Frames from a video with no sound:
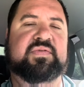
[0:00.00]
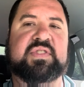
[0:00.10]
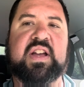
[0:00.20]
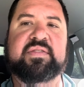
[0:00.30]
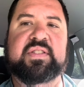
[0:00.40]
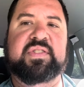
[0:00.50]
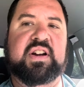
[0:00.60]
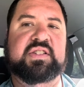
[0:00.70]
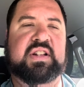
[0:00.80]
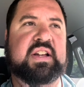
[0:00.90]
Safety
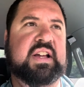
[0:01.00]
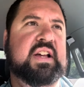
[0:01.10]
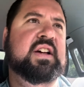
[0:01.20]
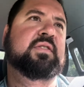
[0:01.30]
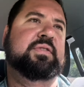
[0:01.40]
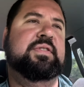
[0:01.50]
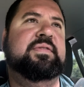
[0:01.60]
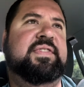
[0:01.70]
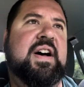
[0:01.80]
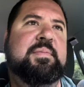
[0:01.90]
first. We're doing
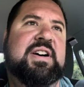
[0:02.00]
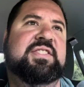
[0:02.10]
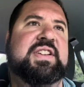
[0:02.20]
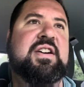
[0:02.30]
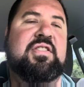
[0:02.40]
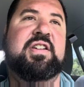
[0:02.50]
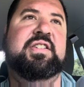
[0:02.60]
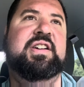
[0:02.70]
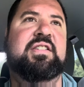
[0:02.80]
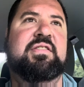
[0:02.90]
5 miles an hour on
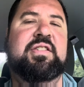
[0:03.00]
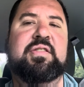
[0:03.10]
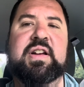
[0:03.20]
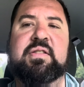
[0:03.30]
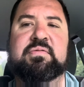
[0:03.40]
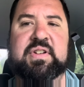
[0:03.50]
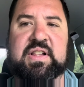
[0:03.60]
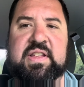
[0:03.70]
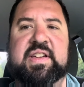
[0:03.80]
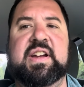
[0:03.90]
a dirt road. I don't
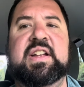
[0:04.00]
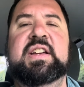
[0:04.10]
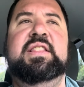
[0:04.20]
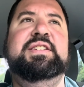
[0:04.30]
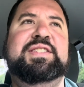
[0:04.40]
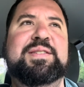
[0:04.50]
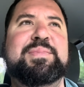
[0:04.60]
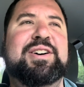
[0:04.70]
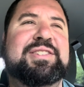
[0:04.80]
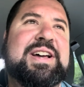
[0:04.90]
really think I need the
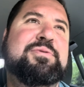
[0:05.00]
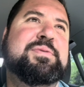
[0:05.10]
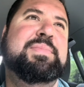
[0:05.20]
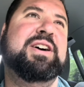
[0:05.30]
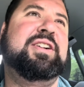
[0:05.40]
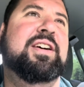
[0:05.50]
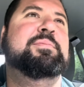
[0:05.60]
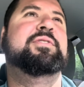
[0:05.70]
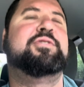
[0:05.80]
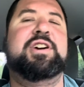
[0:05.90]
seatbelt, and I would buckle
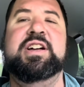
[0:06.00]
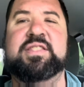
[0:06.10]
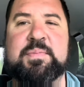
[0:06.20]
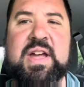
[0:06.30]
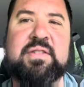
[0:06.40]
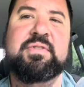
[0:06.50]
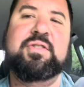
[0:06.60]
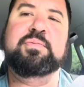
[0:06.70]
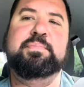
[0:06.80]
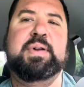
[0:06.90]
up before I hit the main
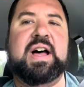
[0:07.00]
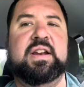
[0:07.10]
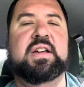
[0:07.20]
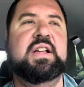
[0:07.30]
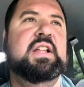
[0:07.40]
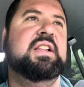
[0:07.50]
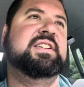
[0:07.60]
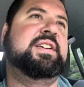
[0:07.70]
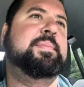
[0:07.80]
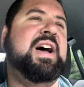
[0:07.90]
road. But
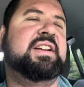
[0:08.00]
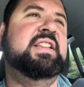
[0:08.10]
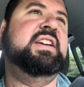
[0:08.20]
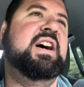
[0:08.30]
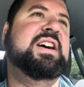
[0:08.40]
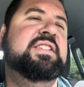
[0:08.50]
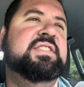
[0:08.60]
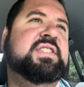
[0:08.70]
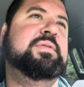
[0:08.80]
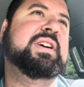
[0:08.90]
let's get back to the yard
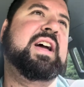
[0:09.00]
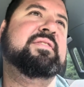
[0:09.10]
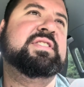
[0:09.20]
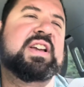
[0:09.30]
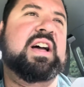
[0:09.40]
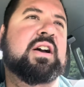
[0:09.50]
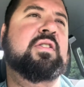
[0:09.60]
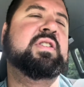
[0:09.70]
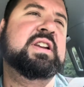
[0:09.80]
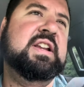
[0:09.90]
and see what Kevin's got
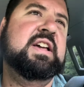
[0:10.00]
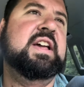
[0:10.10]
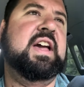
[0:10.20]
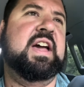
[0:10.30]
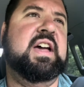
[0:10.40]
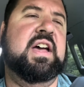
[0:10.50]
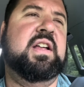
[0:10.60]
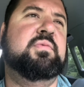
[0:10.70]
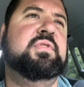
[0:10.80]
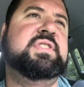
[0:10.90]
going,
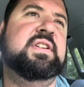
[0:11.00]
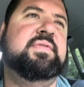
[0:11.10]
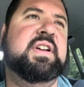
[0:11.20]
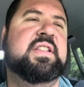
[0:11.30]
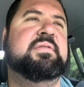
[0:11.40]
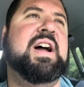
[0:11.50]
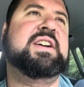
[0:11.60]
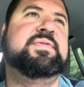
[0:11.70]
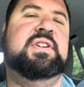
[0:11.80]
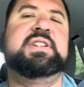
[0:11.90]
and we'll see if we can get the
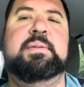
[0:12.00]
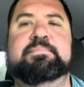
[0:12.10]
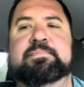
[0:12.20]
racks filled up.